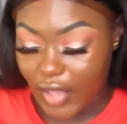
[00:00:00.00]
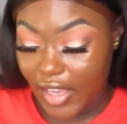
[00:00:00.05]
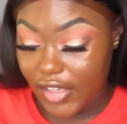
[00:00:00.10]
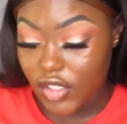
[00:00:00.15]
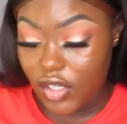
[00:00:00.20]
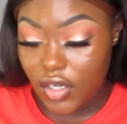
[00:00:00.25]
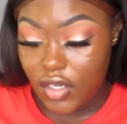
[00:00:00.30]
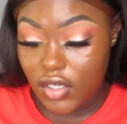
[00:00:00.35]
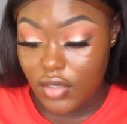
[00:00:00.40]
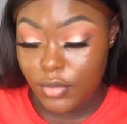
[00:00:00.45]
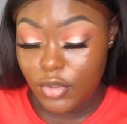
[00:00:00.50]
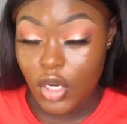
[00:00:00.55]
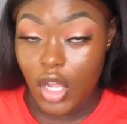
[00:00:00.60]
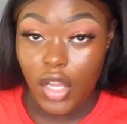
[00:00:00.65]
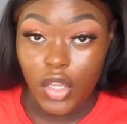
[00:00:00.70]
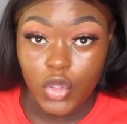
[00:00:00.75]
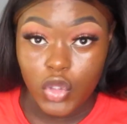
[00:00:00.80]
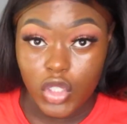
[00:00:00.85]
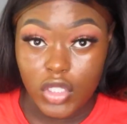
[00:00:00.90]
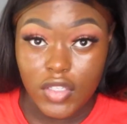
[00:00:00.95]
saw the
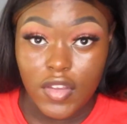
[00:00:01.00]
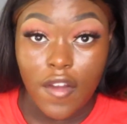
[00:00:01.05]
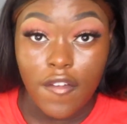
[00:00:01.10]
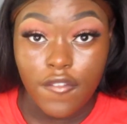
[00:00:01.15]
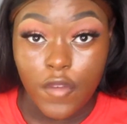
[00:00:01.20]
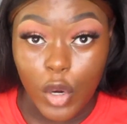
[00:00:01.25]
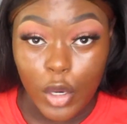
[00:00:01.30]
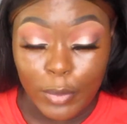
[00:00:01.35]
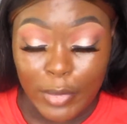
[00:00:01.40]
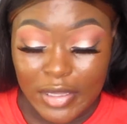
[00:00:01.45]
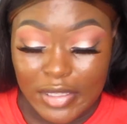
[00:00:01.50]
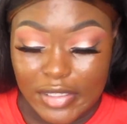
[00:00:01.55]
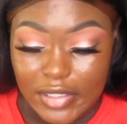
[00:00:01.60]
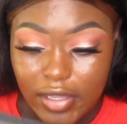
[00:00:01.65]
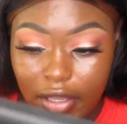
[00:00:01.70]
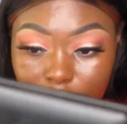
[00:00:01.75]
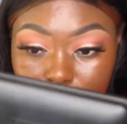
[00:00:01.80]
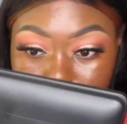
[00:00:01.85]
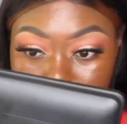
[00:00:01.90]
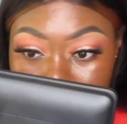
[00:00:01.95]
dermatologist 4 months
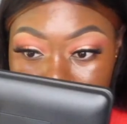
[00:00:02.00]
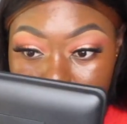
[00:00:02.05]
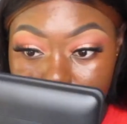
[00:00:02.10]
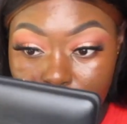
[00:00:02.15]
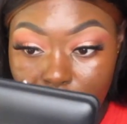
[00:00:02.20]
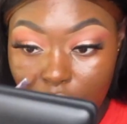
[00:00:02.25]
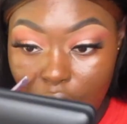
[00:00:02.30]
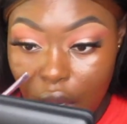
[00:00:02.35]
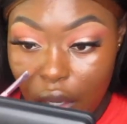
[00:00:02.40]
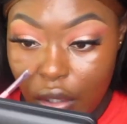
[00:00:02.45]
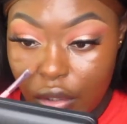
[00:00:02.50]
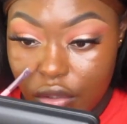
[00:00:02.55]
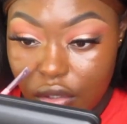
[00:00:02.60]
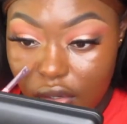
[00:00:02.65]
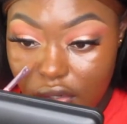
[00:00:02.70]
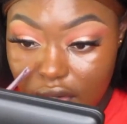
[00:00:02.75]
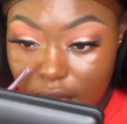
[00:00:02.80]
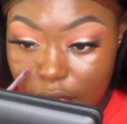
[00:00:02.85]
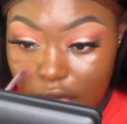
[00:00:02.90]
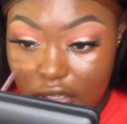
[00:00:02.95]
later. So
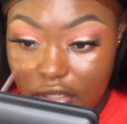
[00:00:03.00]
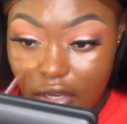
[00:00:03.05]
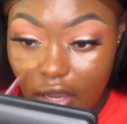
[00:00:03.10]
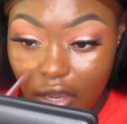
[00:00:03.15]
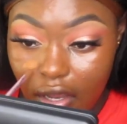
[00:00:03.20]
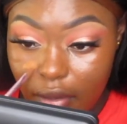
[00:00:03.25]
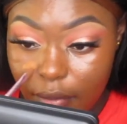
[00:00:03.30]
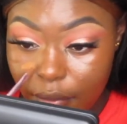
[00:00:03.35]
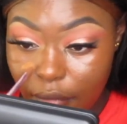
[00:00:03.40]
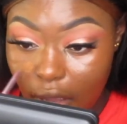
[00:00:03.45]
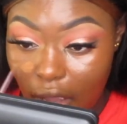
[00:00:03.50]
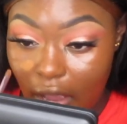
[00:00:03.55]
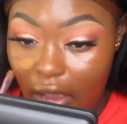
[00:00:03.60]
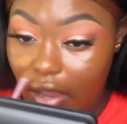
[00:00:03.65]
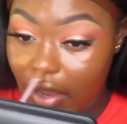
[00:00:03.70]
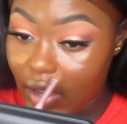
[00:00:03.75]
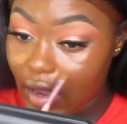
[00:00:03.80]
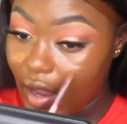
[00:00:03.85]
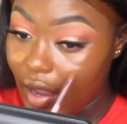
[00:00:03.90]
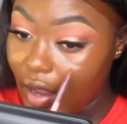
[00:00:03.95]
in the meantime,
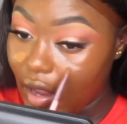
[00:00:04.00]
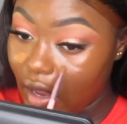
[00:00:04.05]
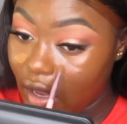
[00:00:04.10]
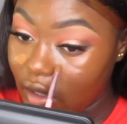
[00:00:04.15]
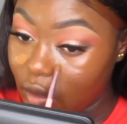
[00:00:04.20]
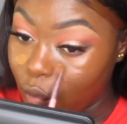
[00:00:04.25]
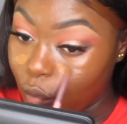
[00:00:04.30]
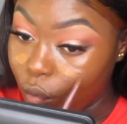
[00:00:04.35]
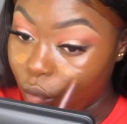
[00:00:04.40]
I had